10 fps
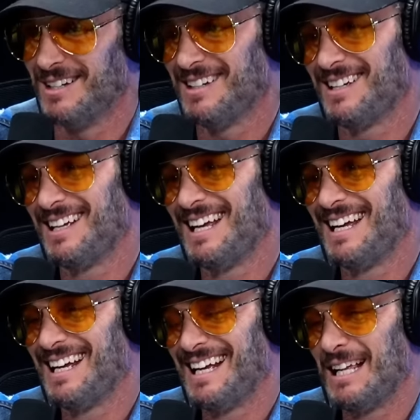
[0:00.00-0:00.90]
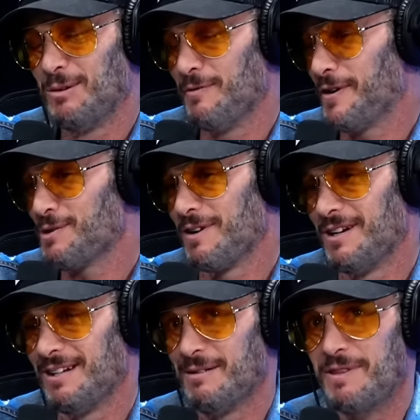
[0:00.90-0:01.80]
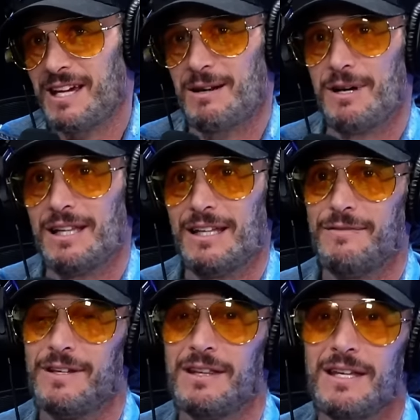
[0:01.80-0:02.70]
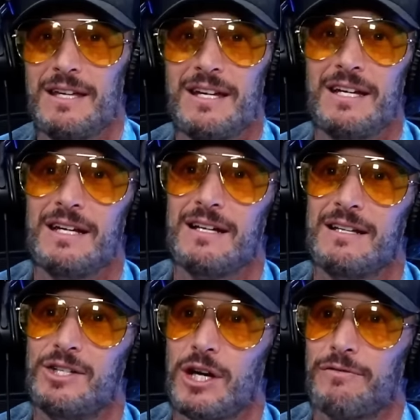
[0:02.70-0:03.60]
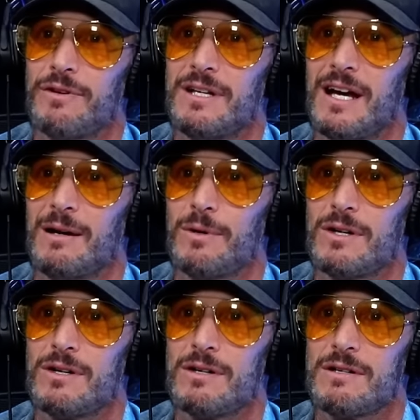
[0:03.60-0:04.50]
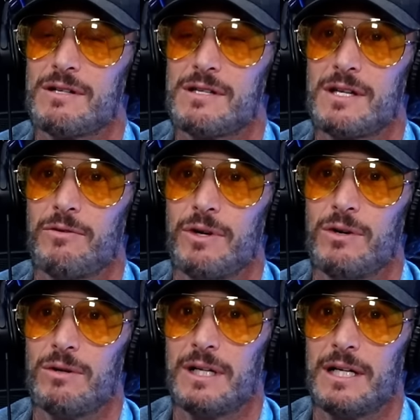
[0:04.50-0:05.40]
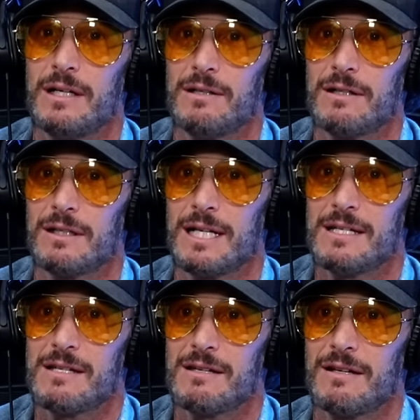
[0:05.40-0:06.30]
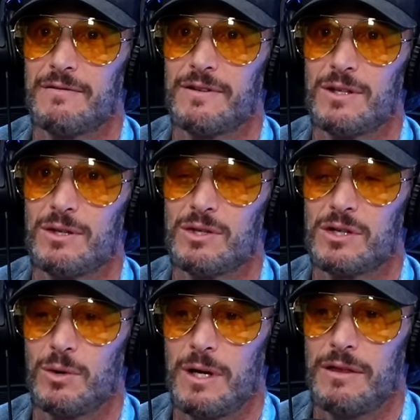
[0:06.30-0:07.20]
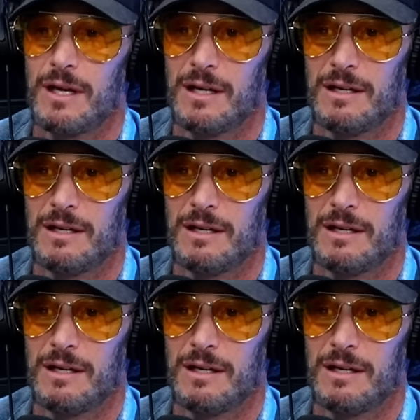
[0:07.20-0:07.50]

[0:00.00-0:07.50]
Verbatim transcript: Hey, man. What's up? Well, first of all, I'm thinking about leaving the Jeffrey Dahmer serial killer glasses on for the whole show. What do you think?